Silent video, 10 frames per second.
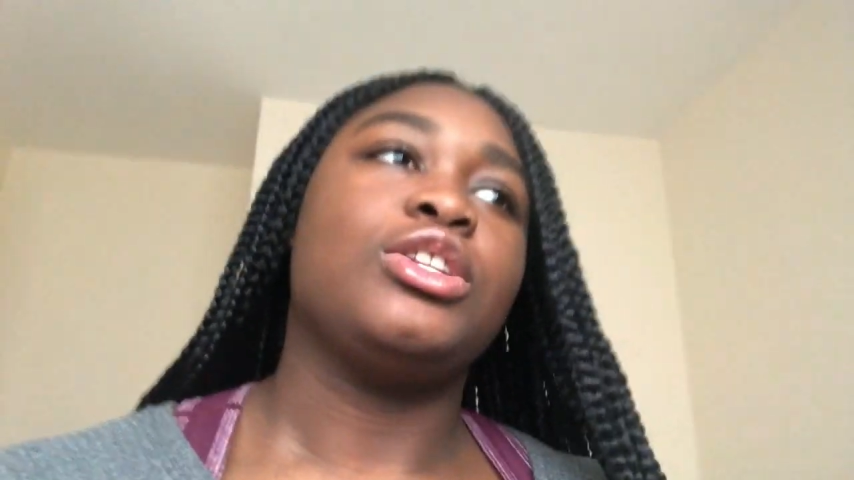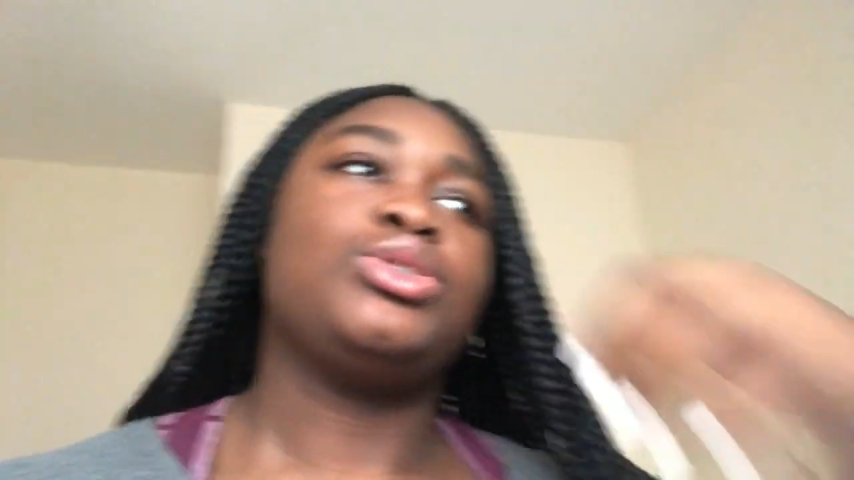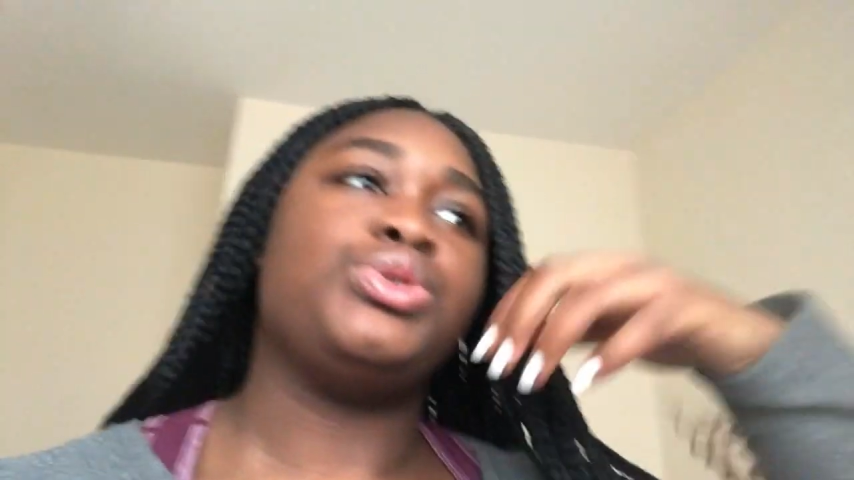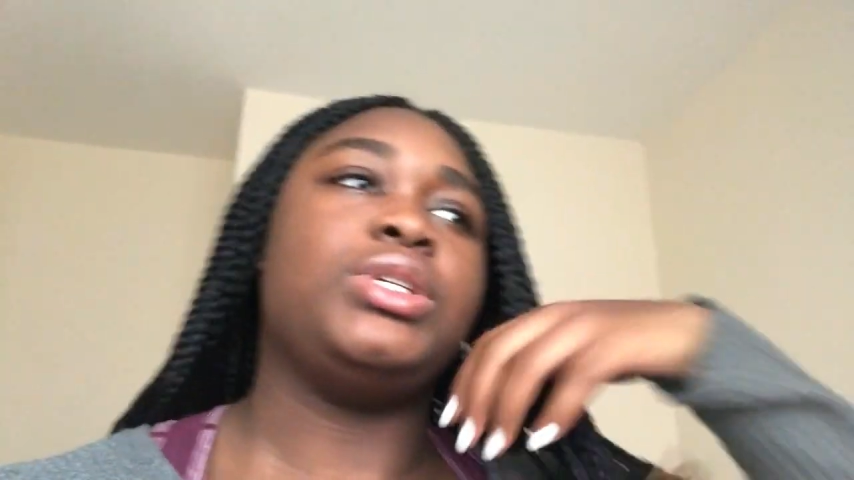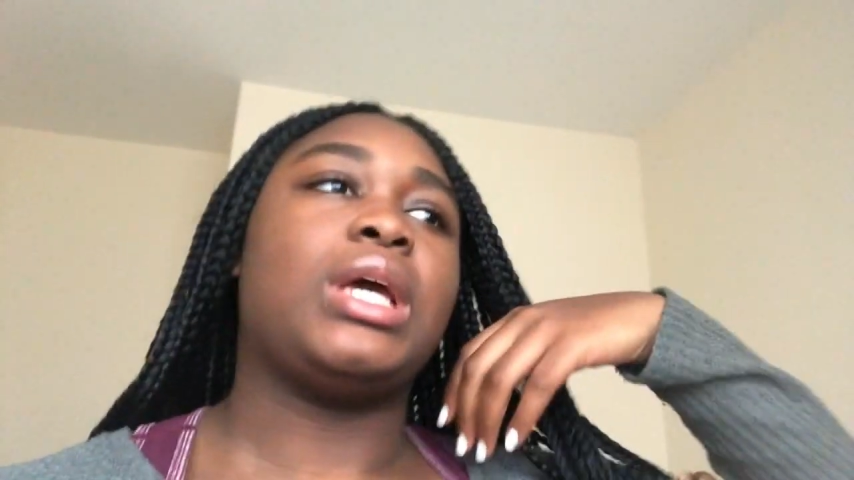
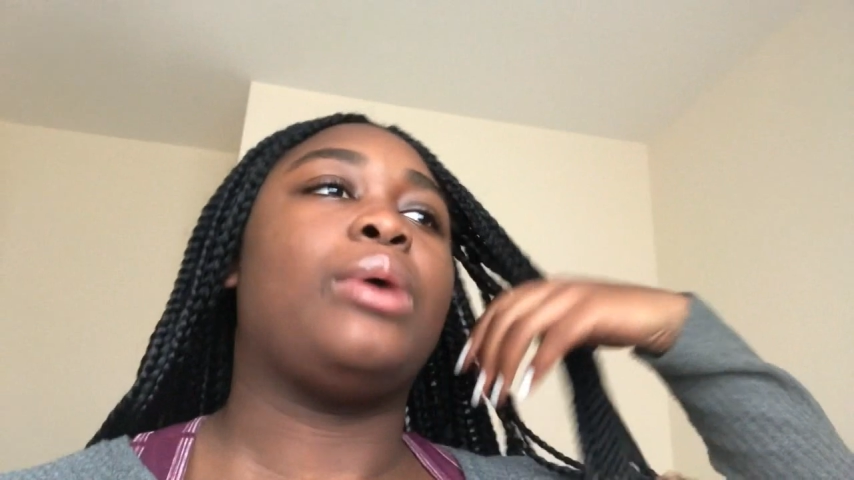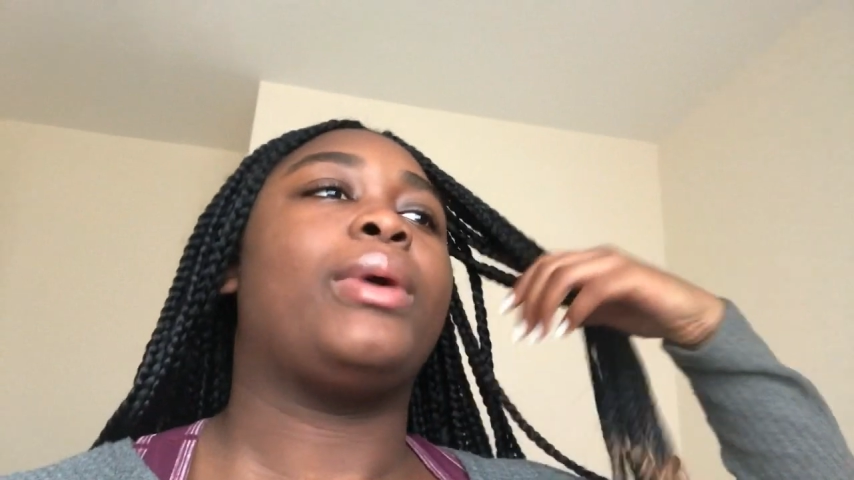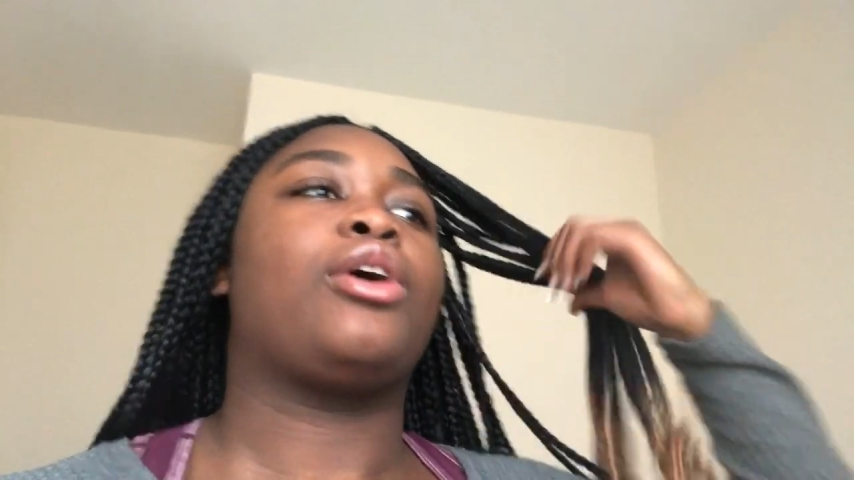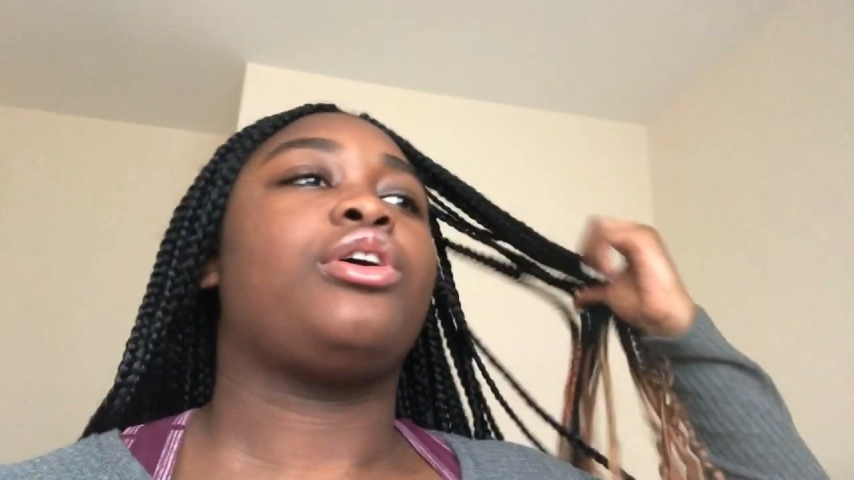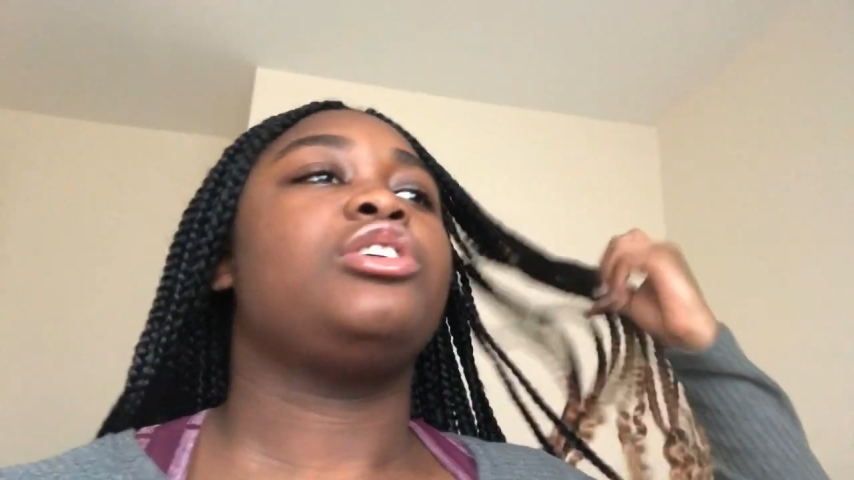today
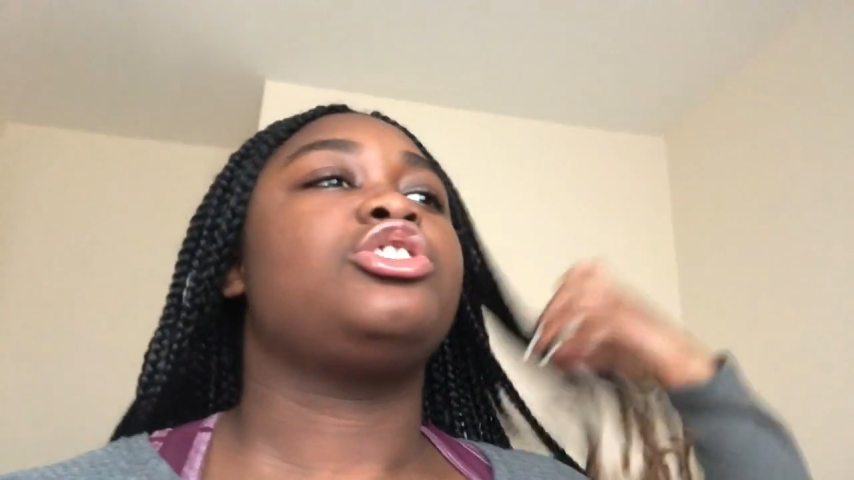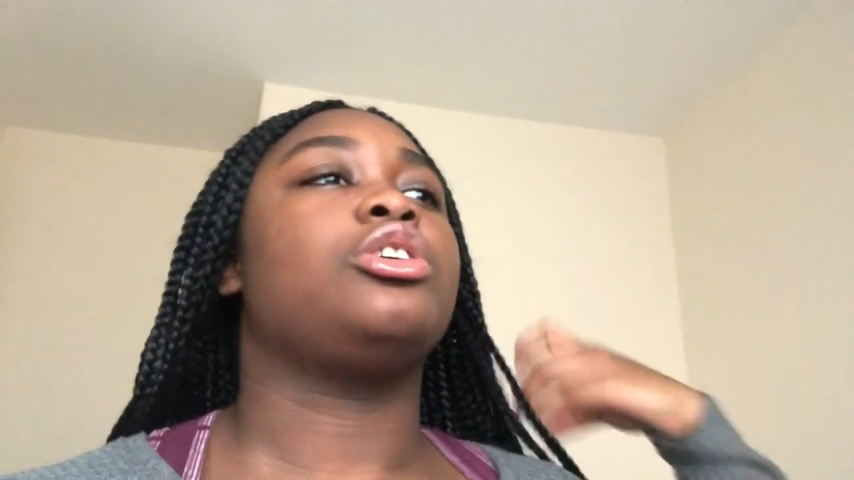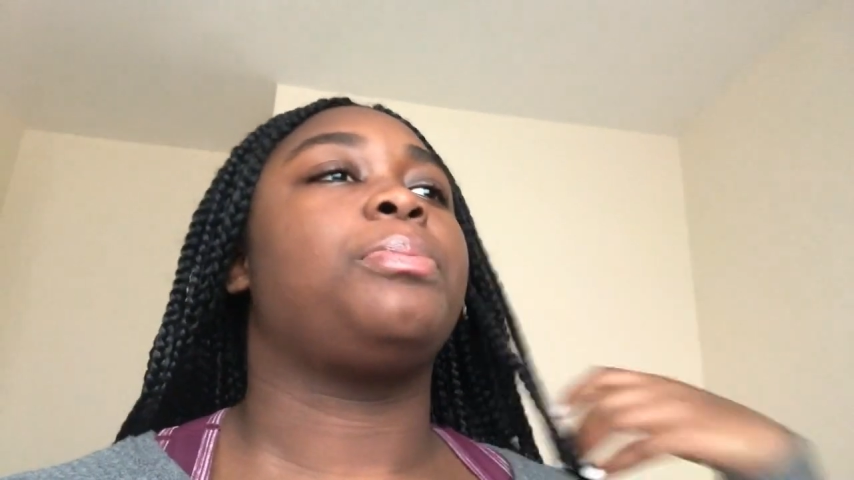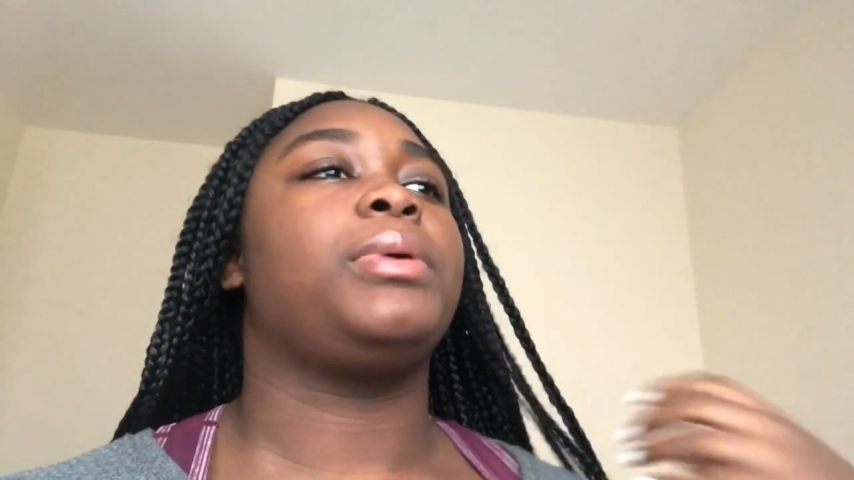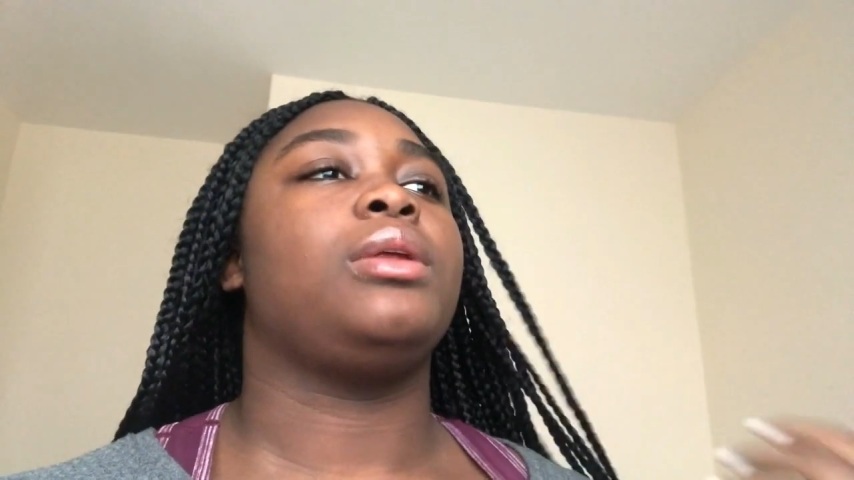we're going
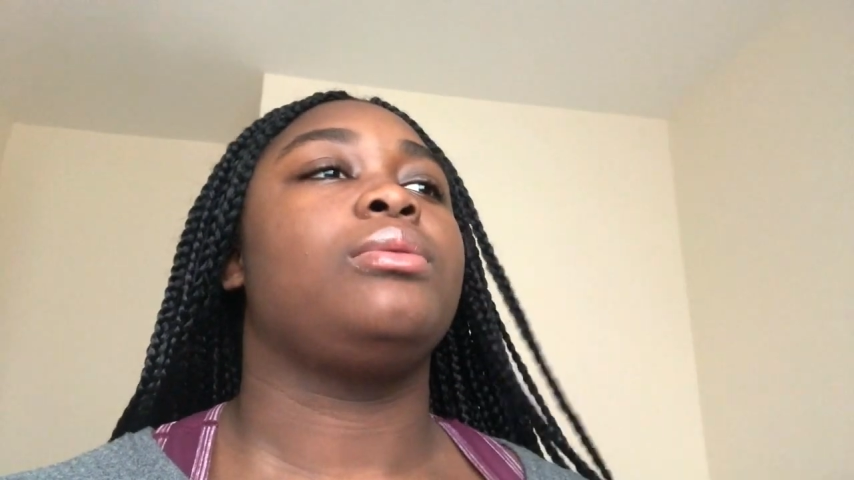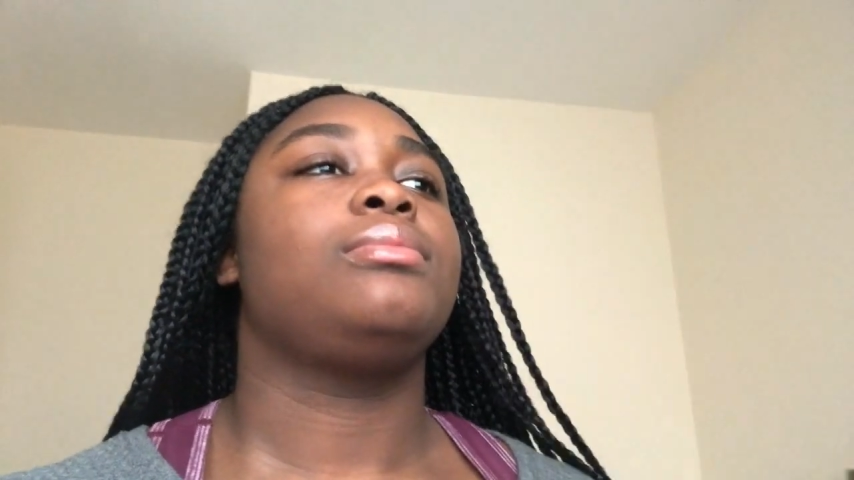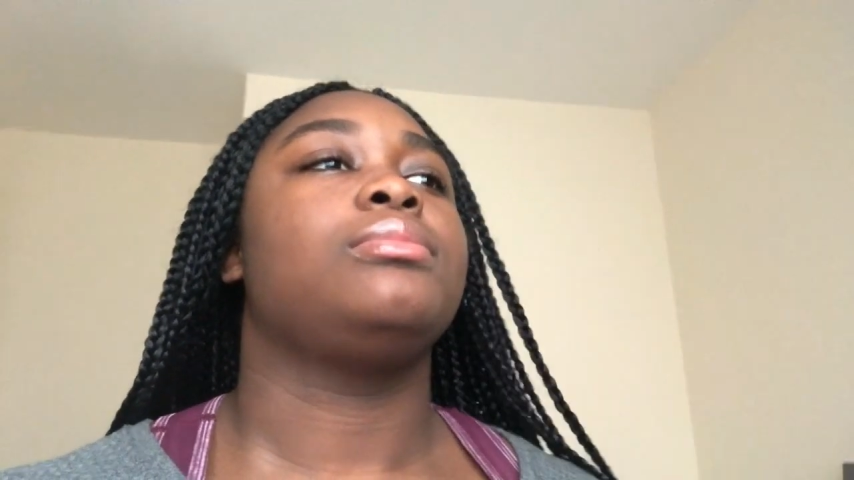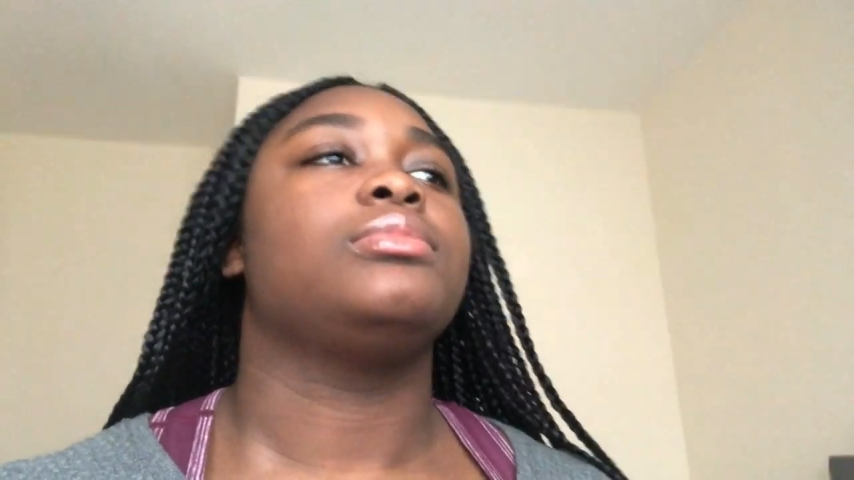shopping